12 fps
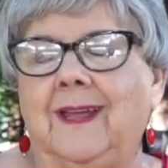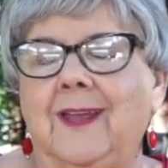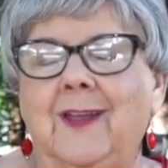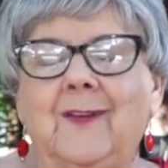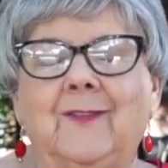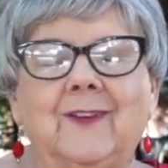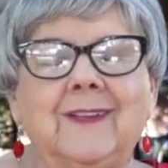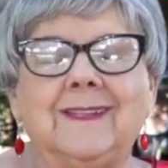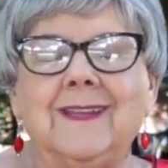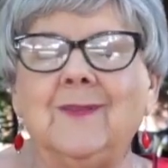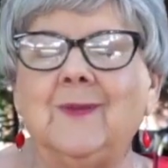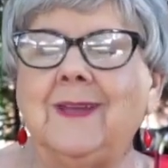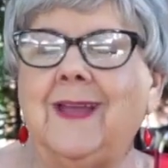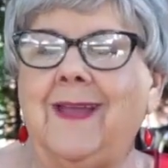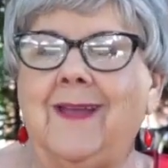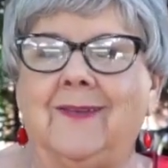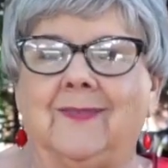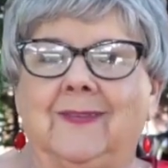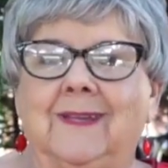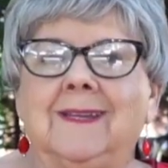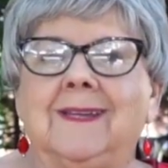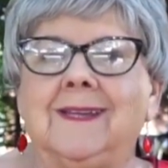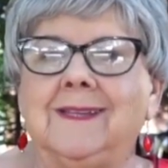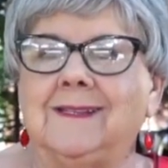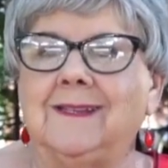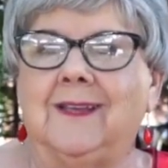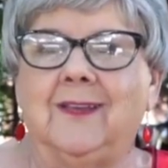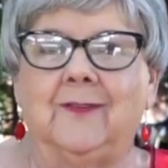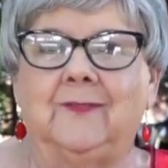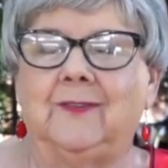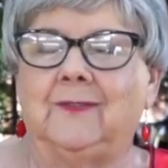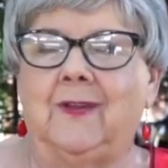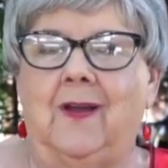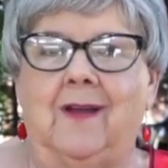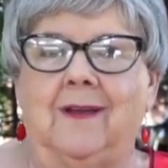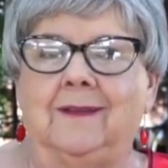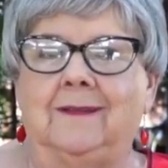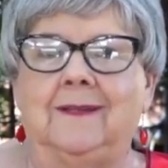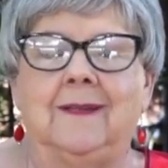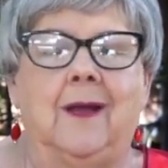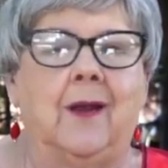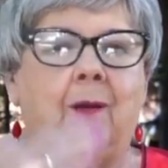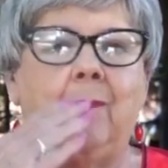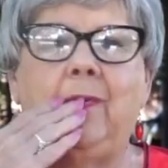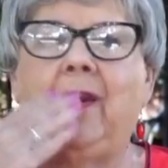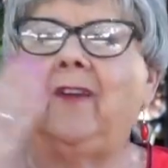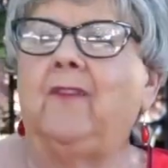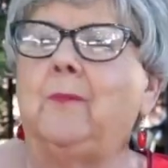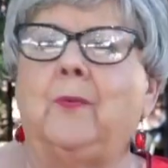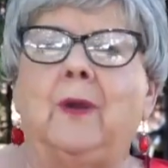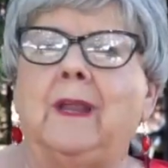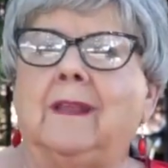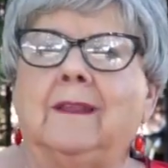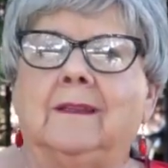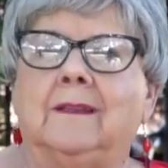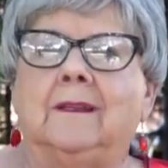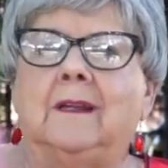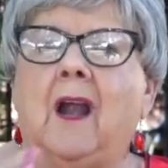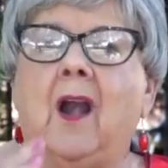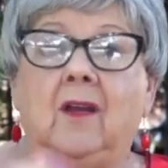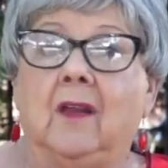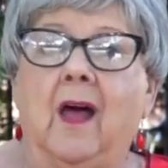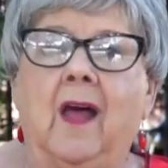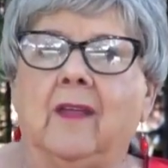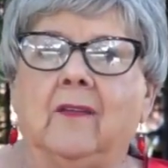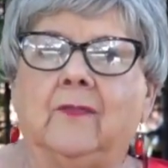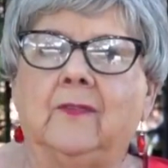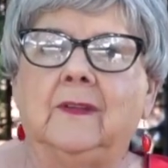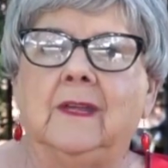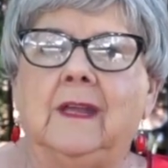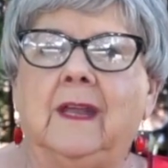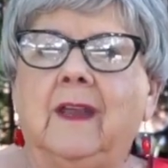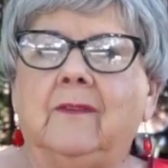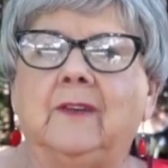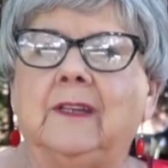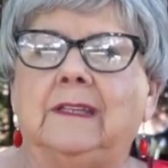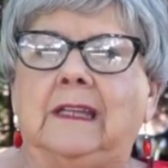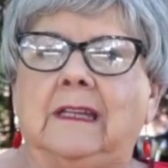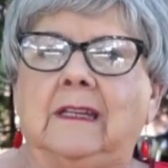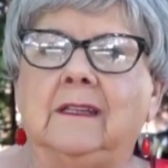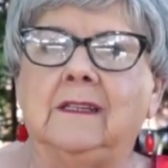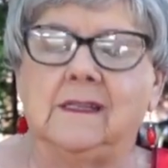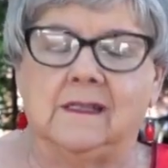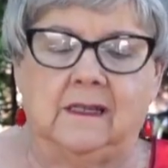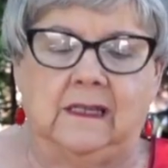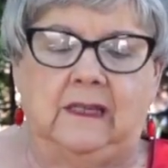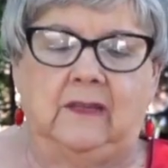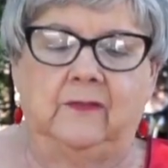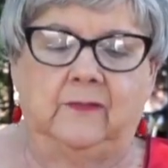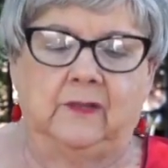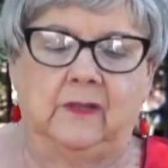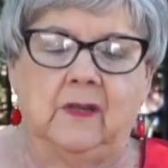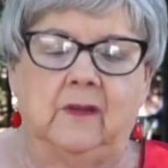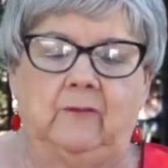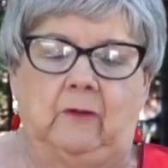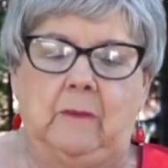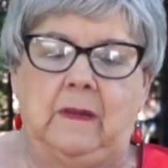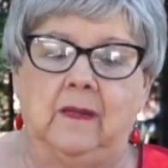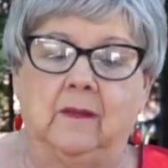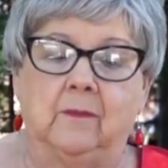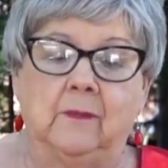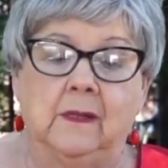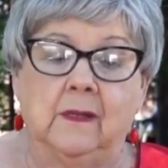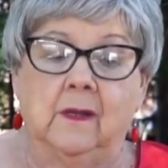Everything we have is a gift of God. Our very breath, our life, everything is a gift from Him.